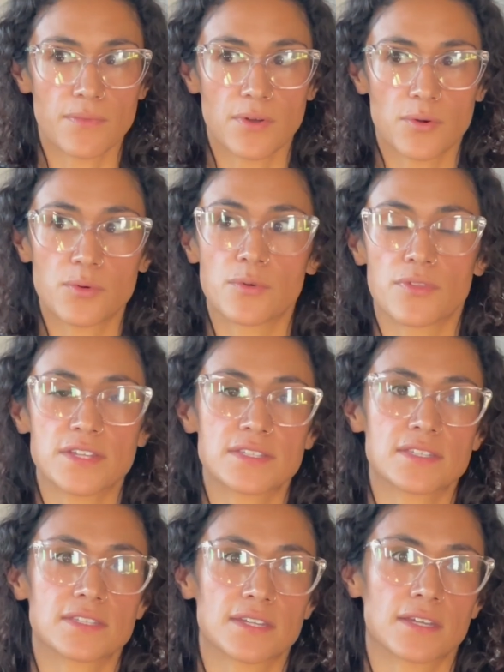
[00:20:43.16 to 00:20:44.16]
oh, this
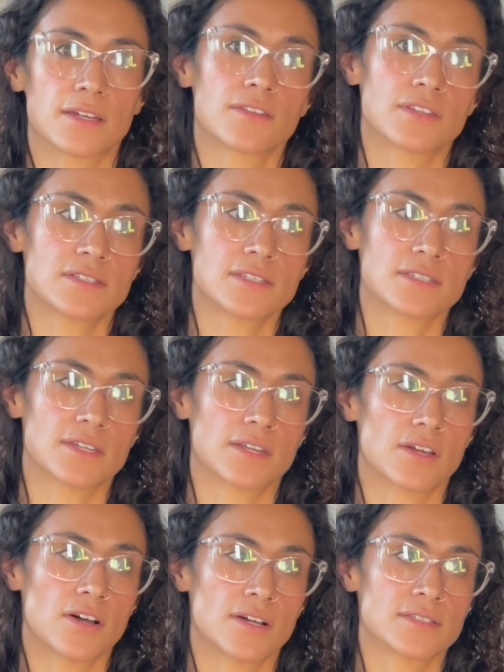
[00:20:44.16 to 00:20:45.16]
is gonna
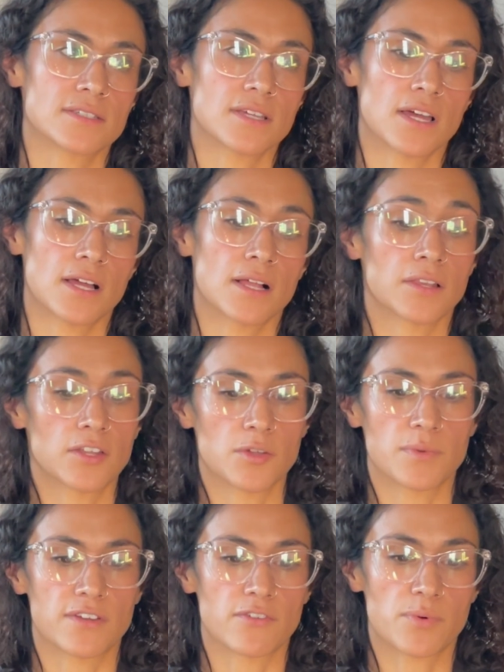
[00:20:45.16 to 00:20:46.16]
cause a little
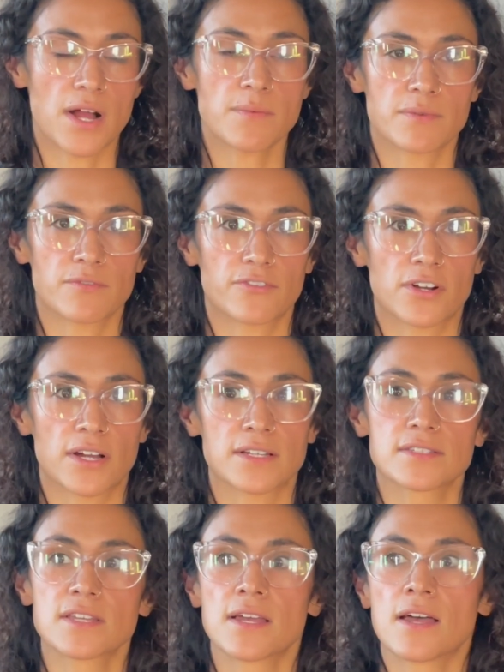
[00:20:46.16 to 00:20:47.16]
bit of a problem for
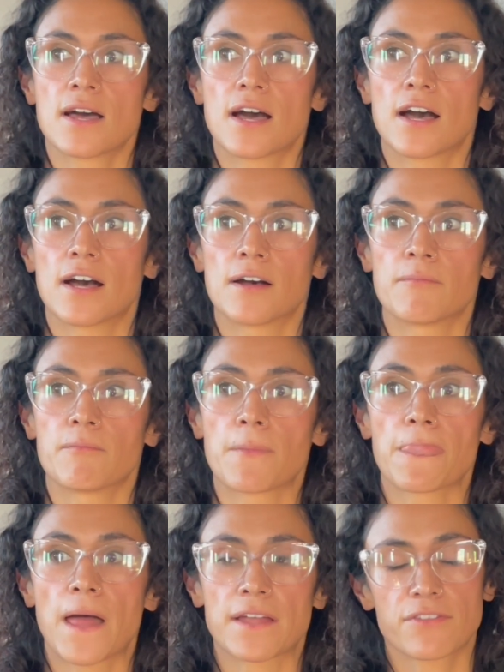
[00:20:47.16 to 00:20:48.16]
us.
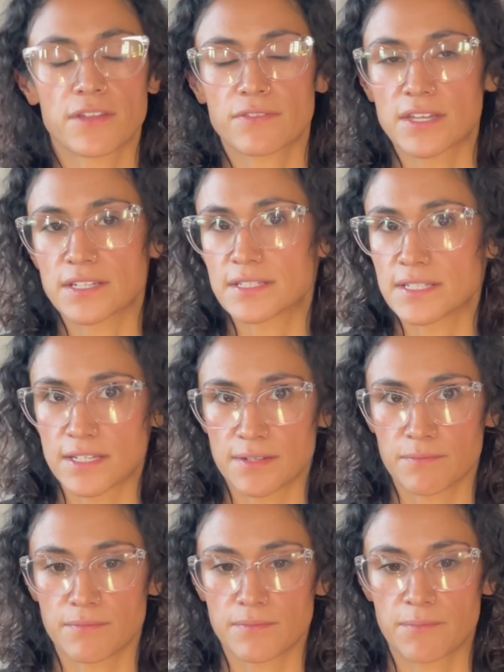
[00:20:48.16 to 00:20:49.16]
I think that it
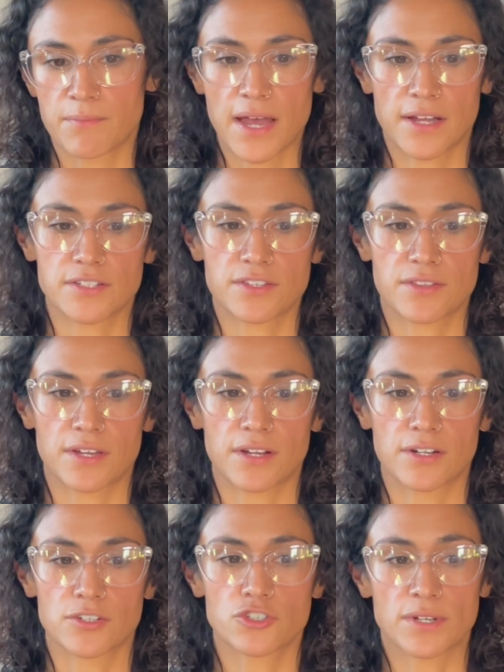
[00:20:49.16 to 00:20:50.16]
did impact
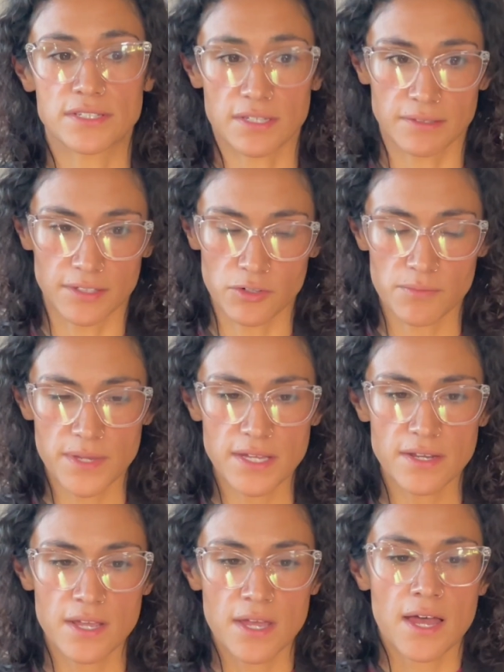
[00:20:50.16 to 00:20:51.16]
their choice a little
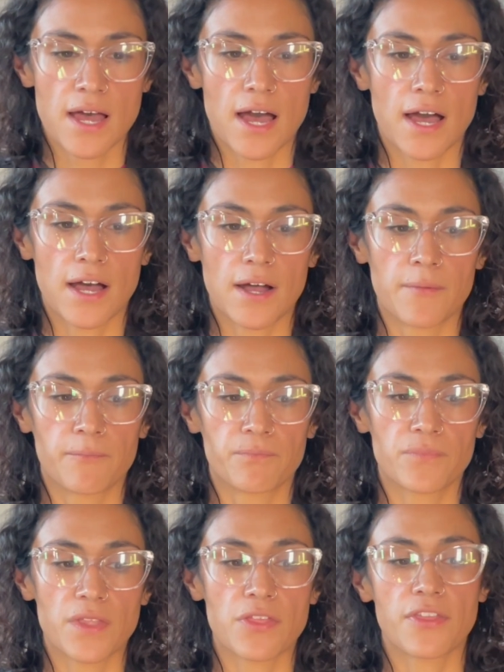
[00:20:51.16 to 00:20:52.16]
bit.
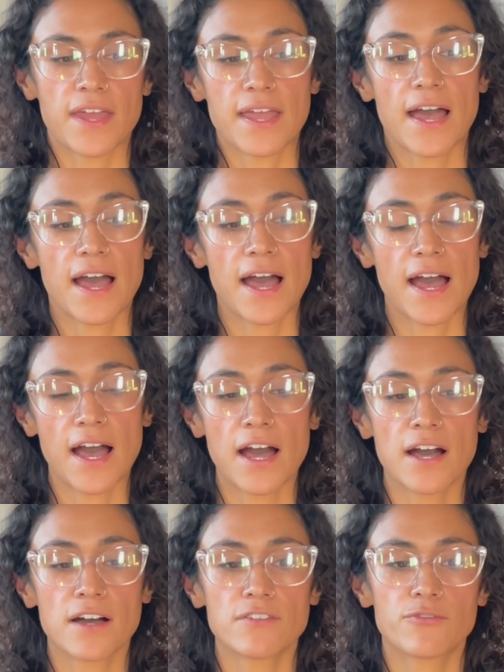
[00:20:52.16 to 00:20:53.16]
They
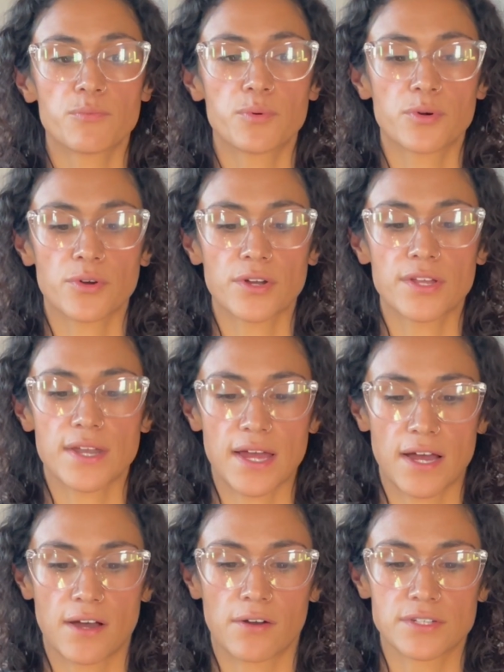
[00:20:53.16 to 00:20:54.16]
have put
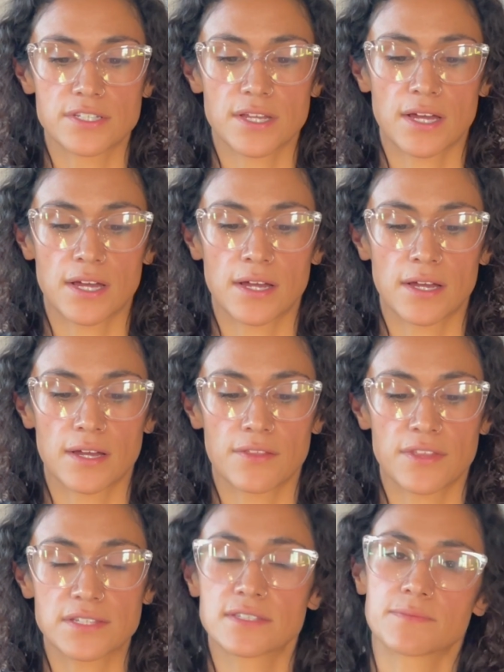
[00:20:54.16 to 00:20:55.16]
out,
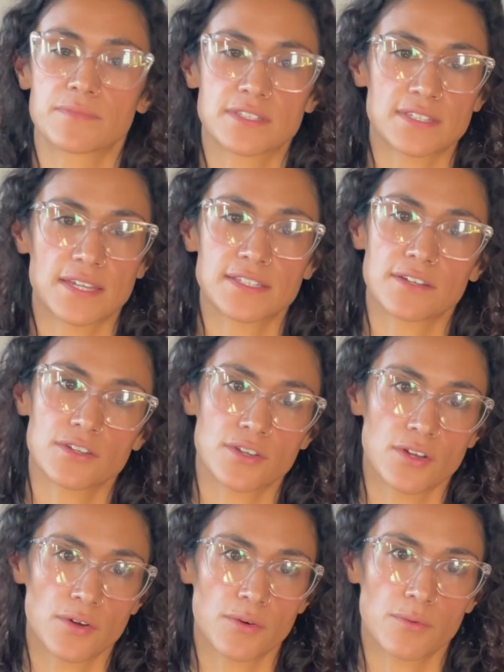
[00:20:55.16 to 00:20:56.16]
they sent out a
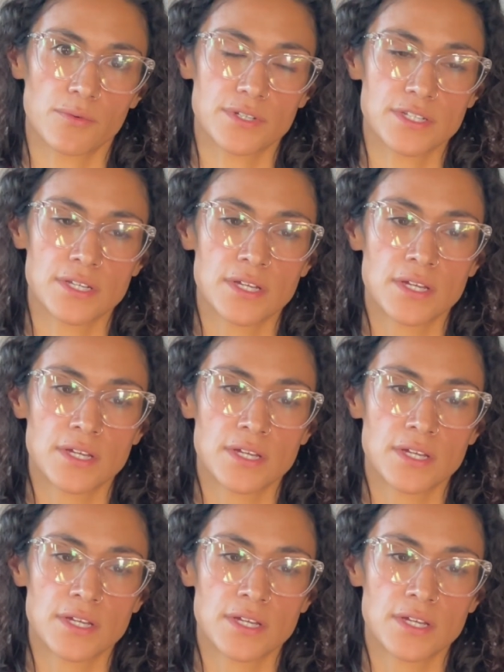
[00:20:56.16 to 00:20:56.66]
note